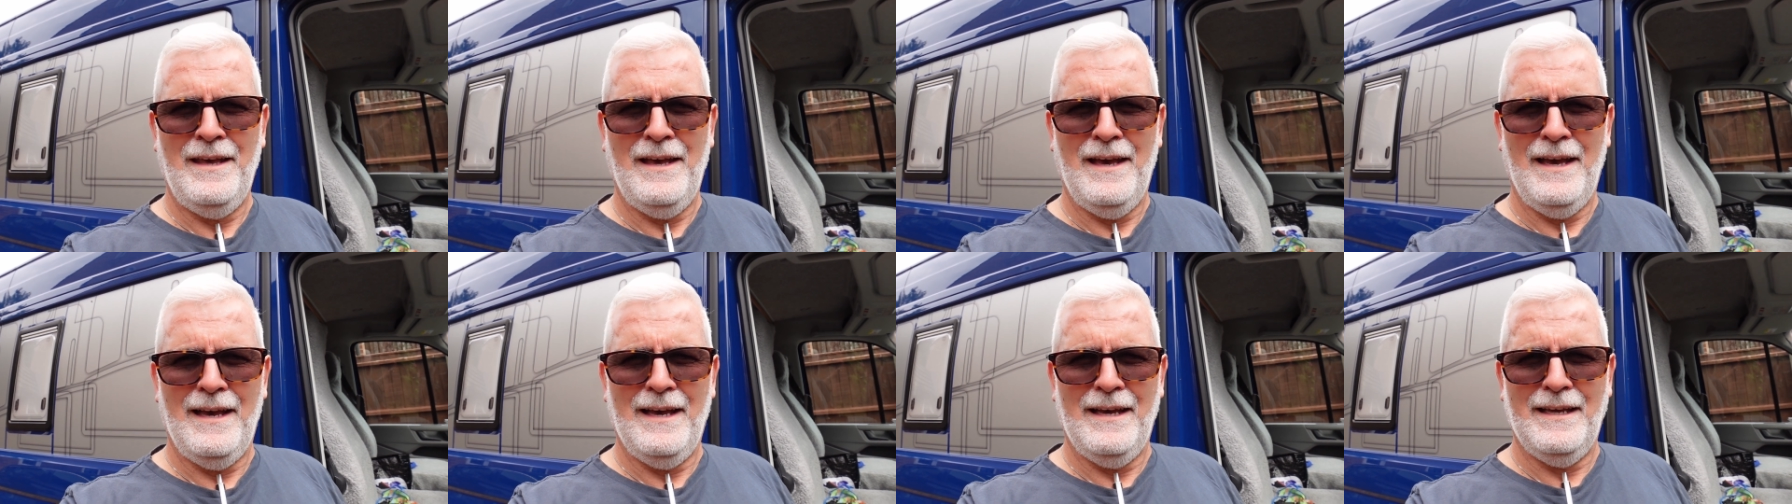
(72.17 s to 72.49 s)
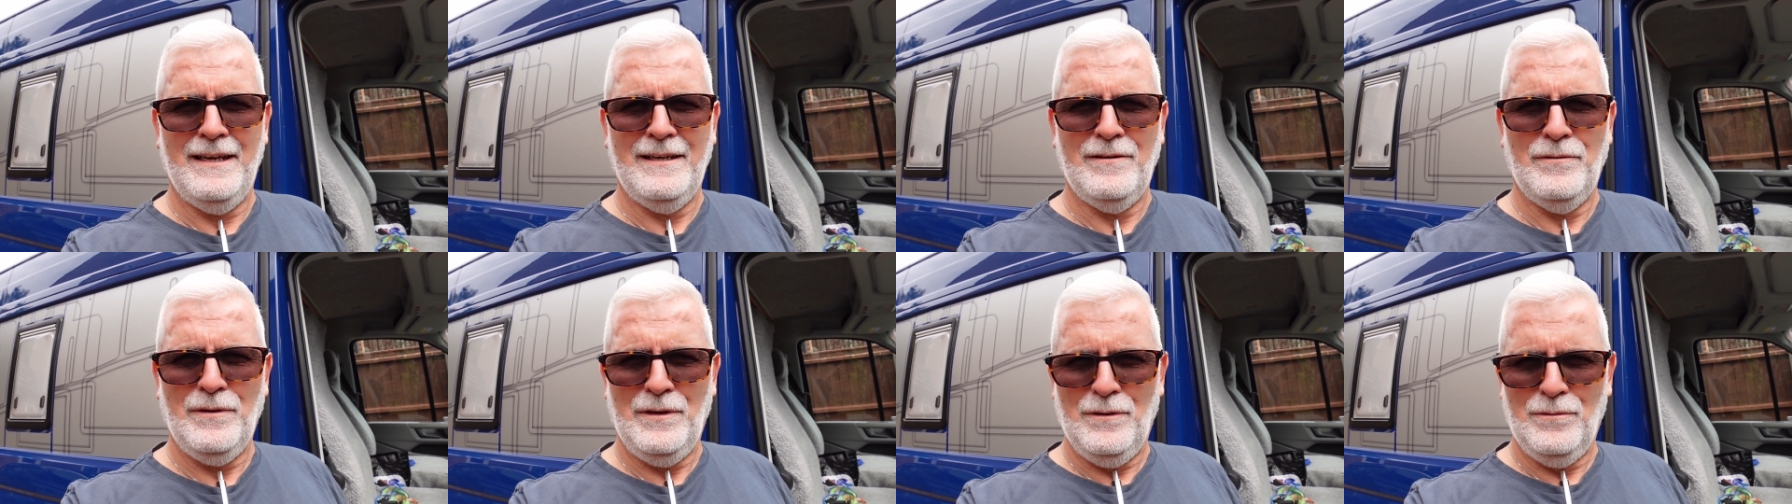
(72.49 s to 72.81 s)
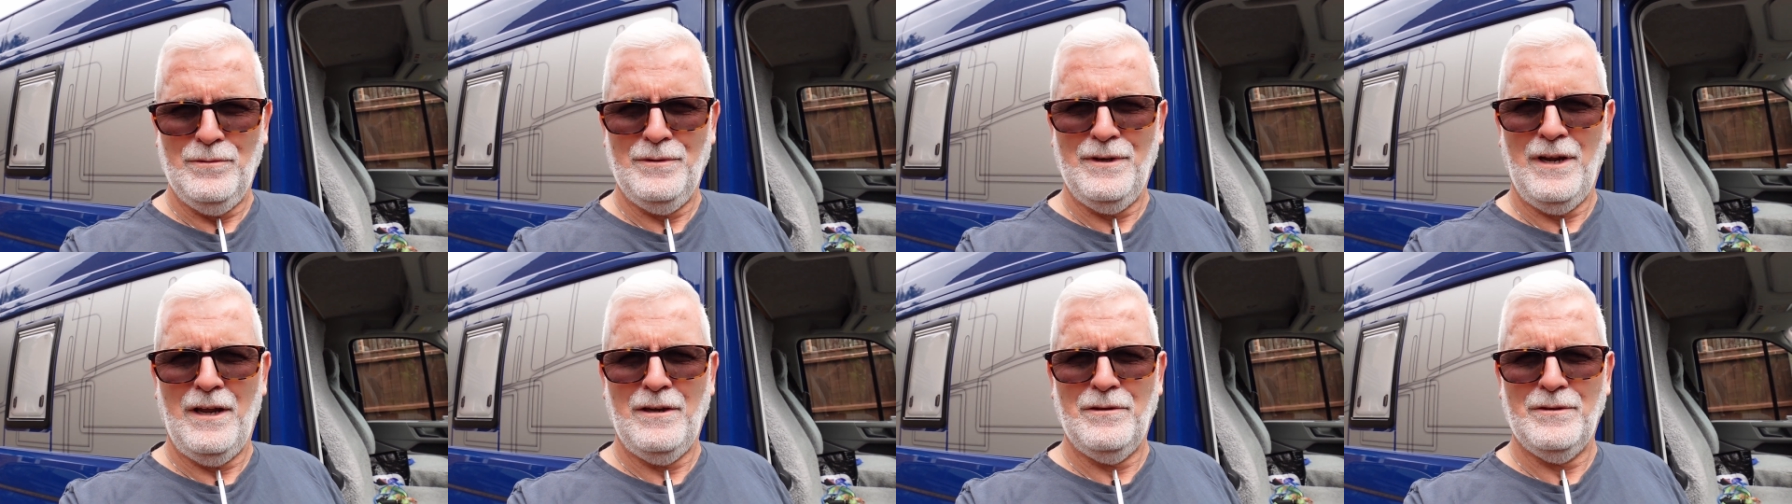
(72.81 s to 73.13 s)
and we
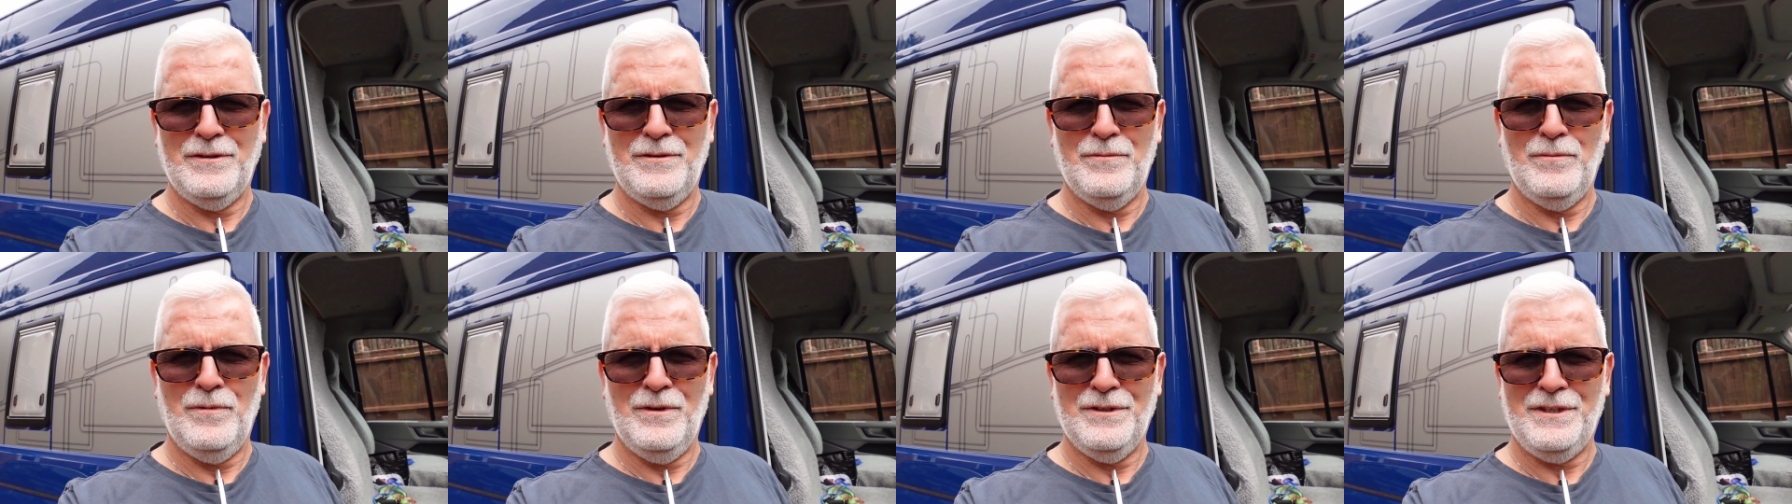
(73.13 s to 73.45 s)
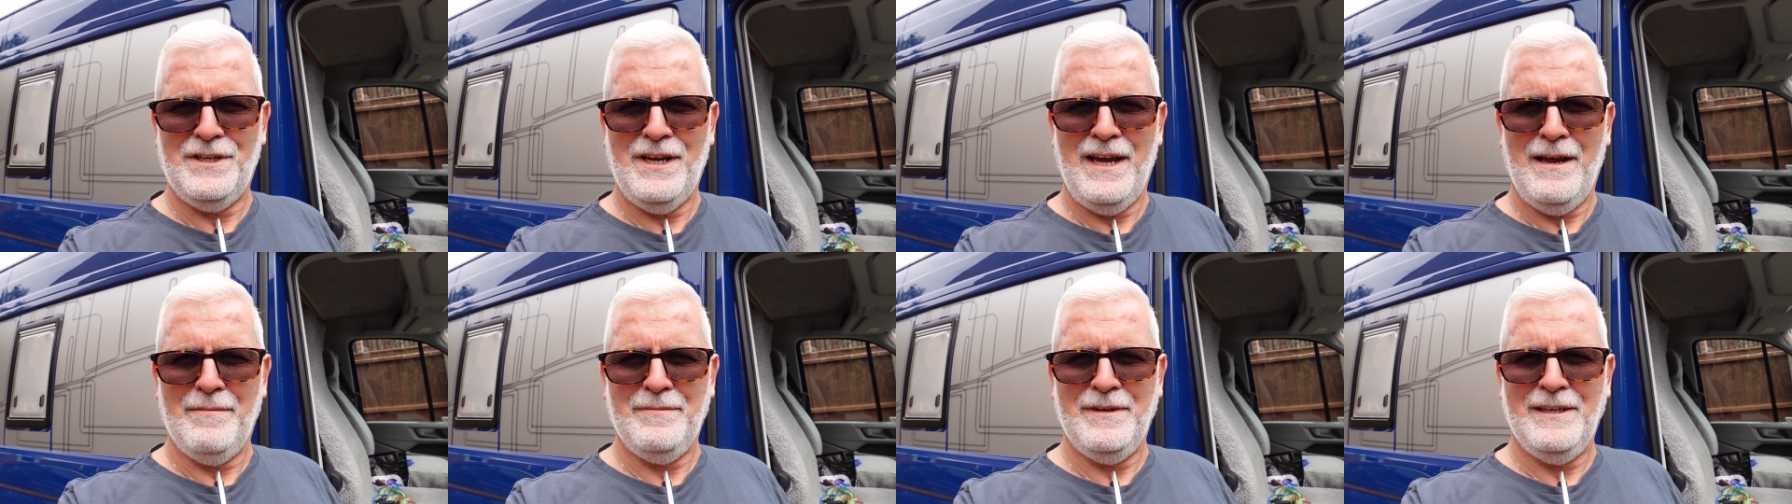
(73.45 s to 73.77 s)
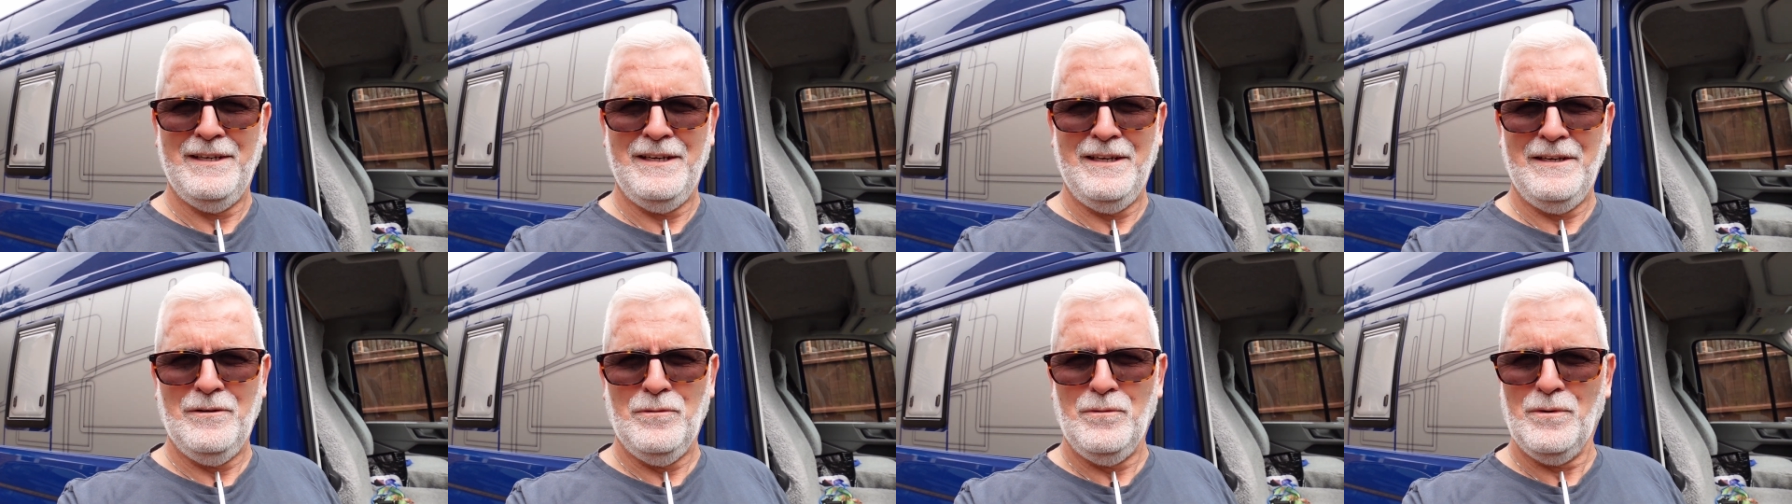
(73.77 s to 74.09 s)
all know what's
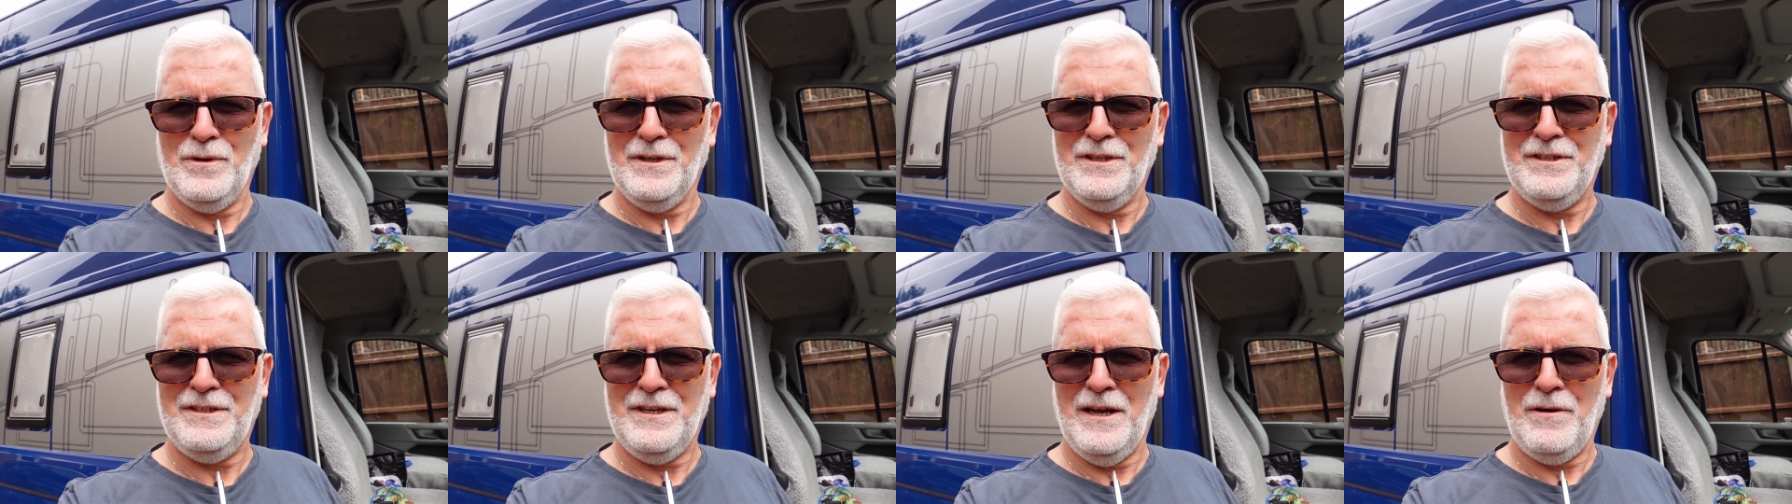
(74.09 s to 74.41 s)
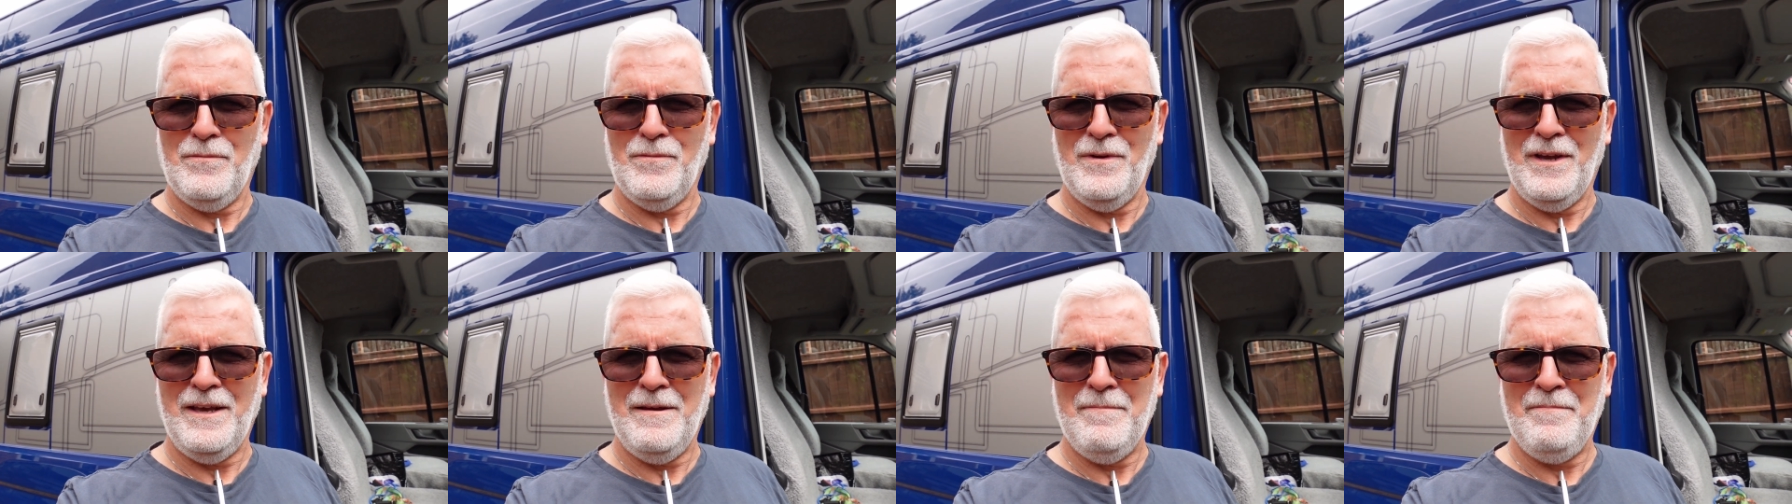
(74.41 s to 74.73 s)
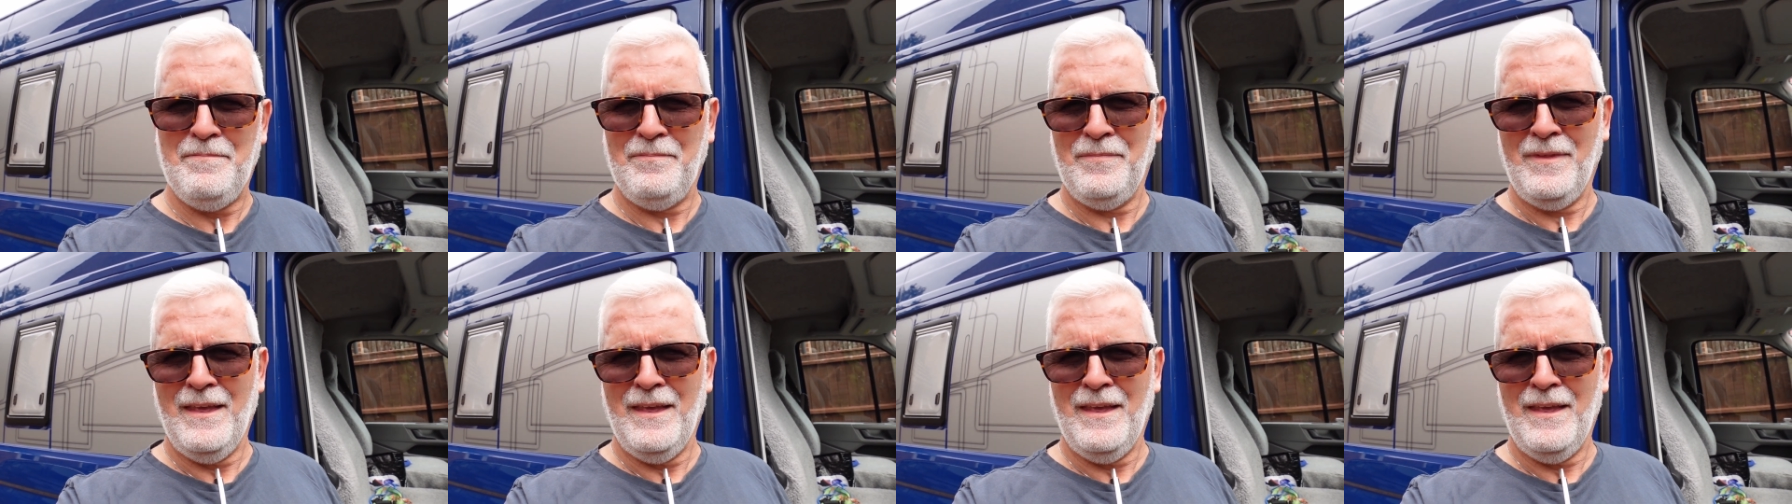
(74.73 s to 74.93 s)
happening in August don't we